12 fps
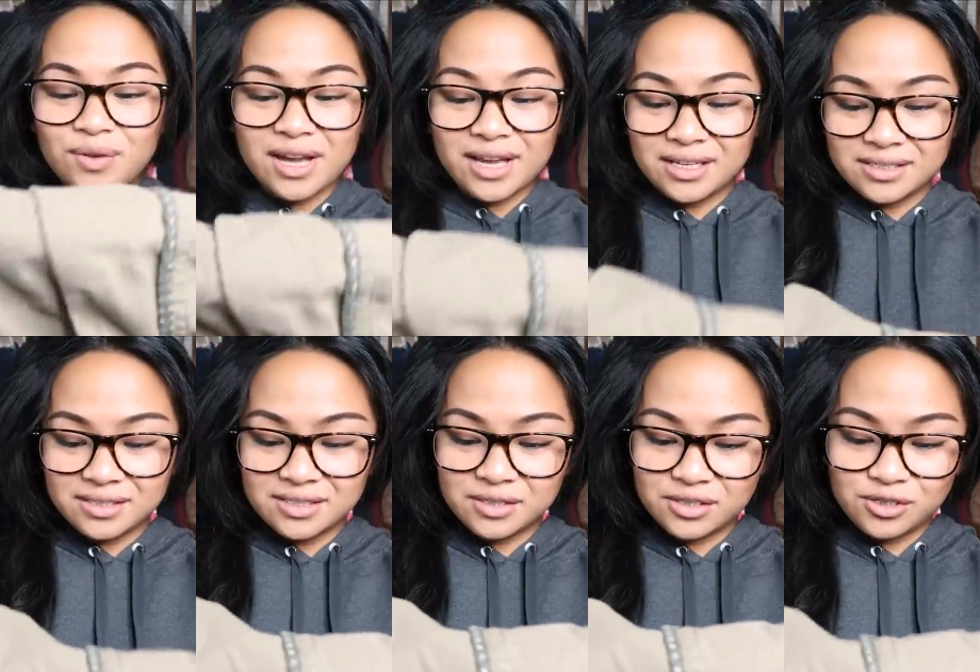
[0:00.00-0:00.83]
You guys,
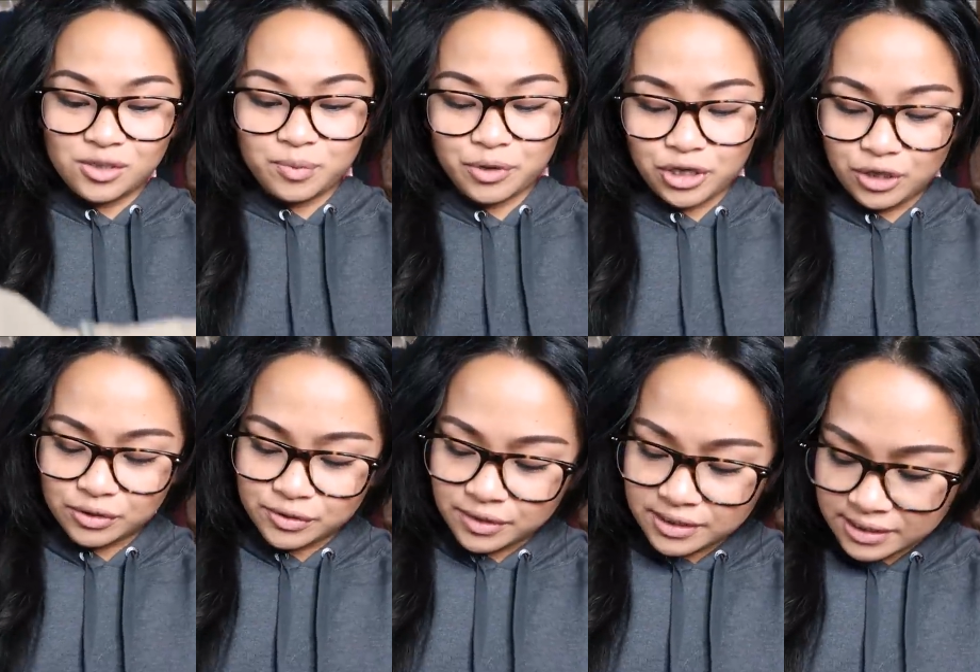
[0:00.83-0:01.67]
this is super
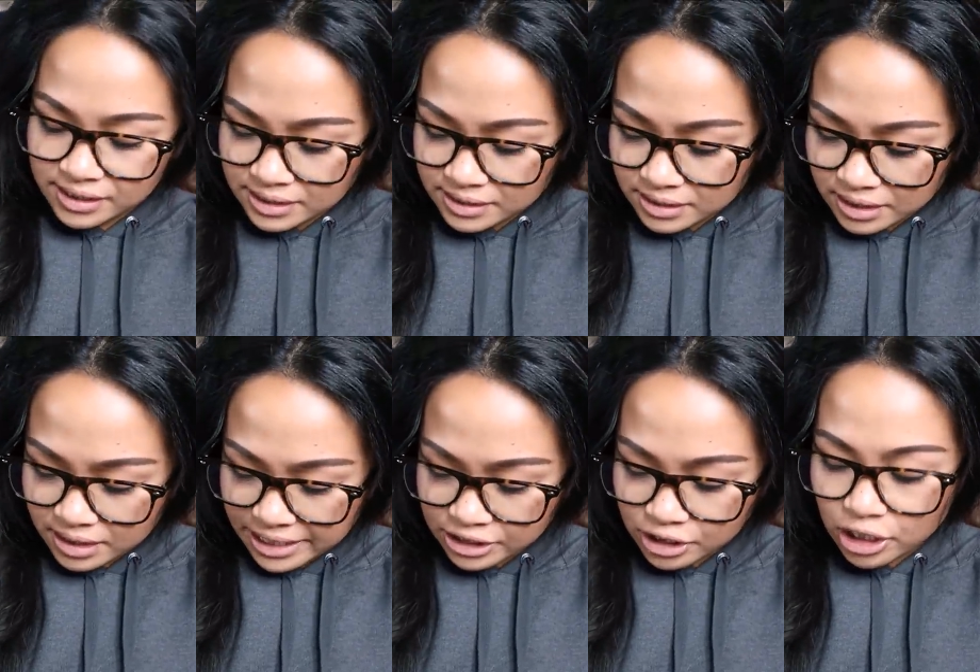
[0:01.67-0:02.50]
cute. So this is
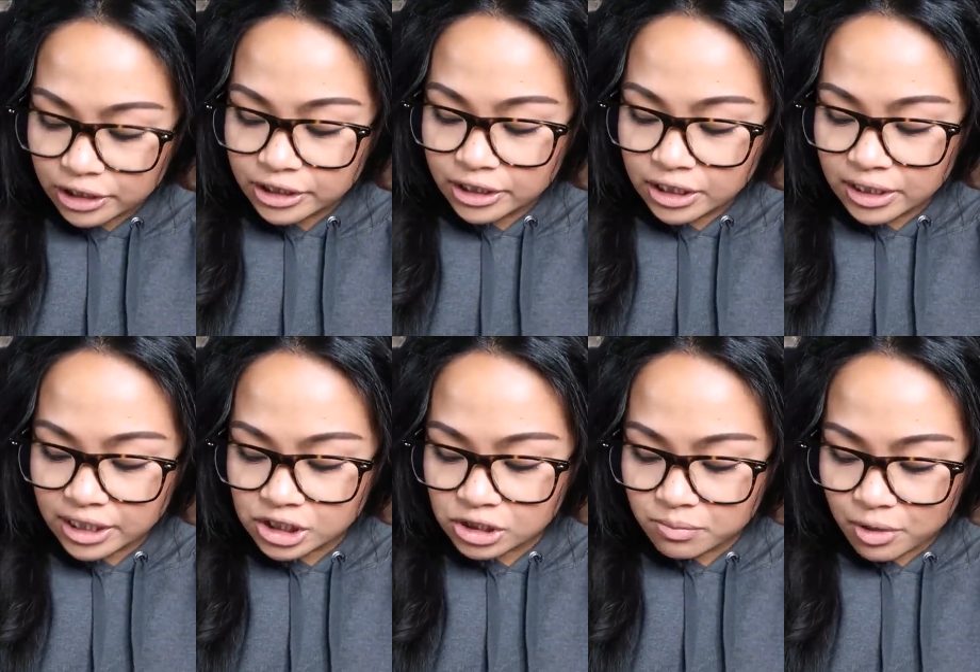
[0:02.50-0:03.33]
by Dahlia
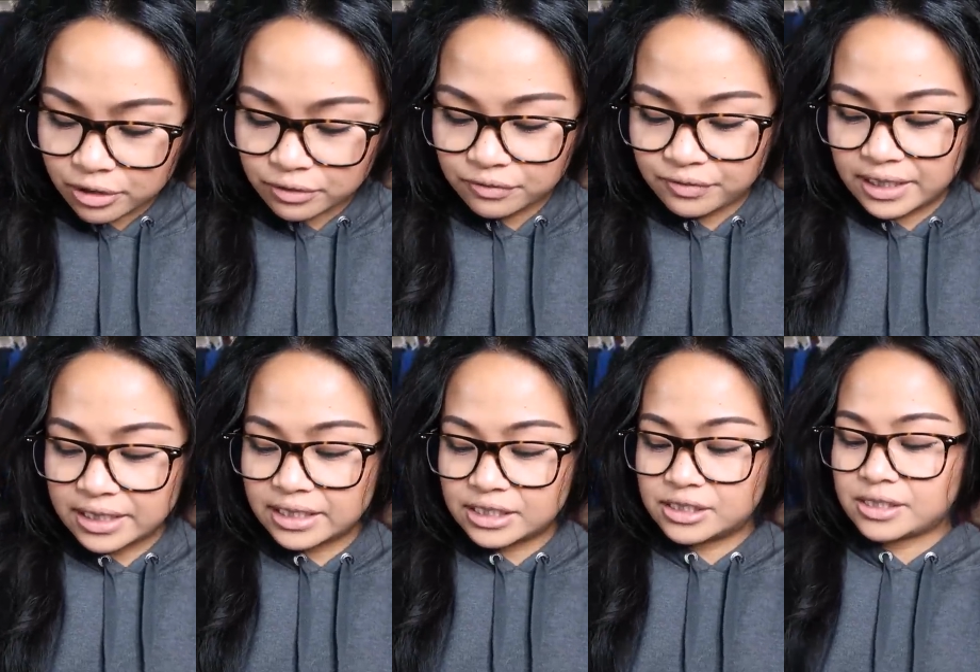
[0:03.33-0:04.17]
Collection Modern Fit
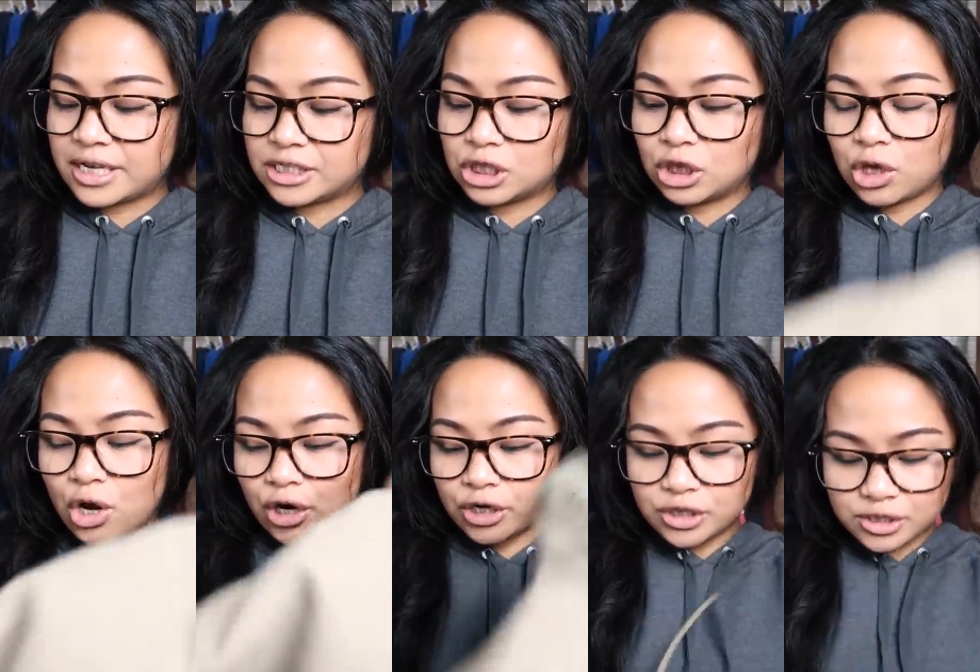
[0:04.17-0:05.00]
in a size
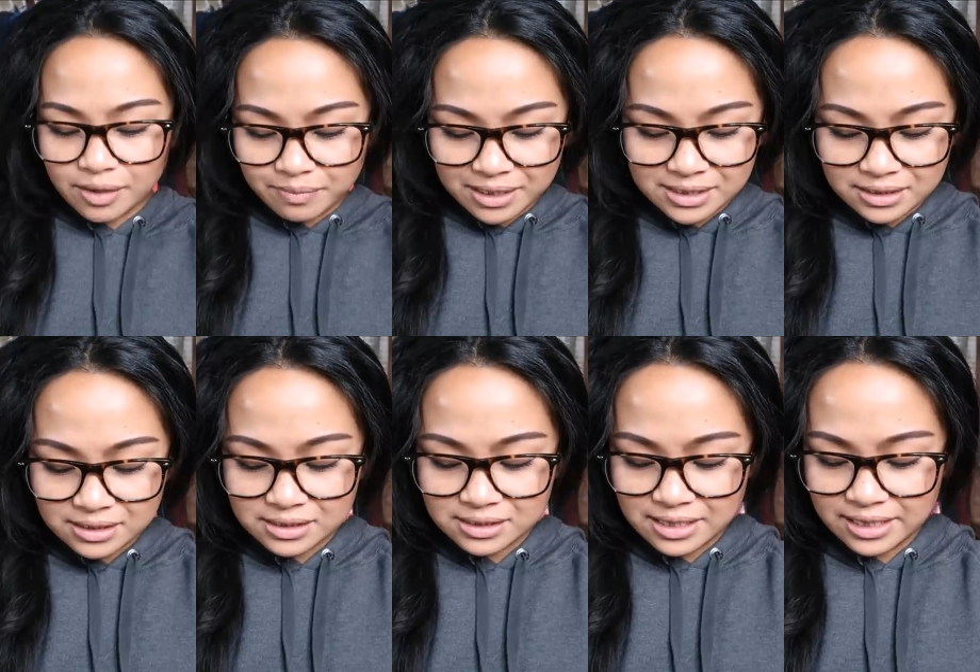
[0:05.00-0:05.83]
large. I'm guessing
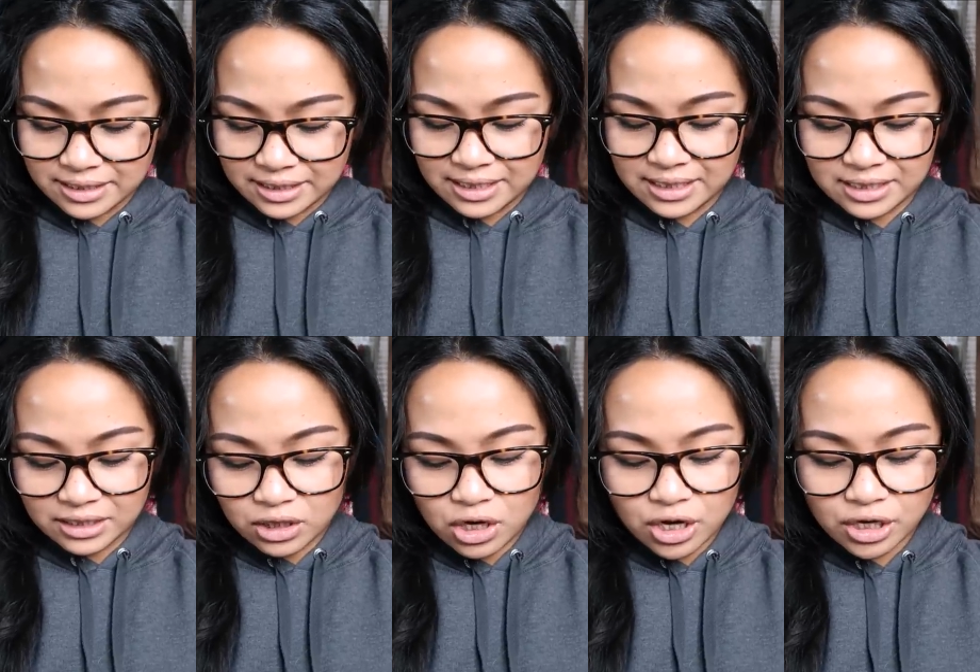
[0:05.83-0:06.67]
this is like a kid
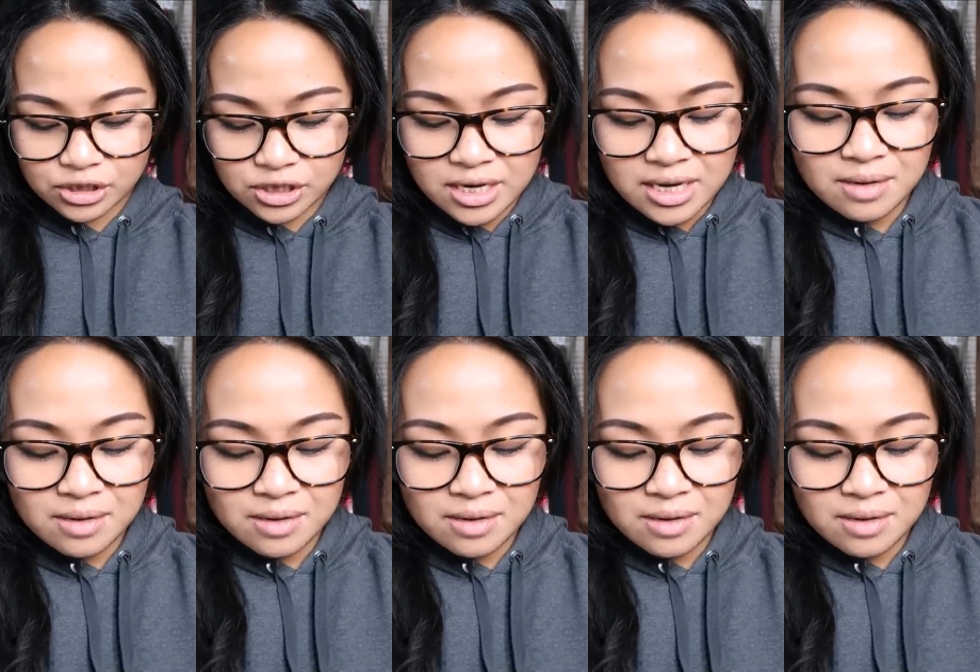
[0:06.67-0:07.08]
large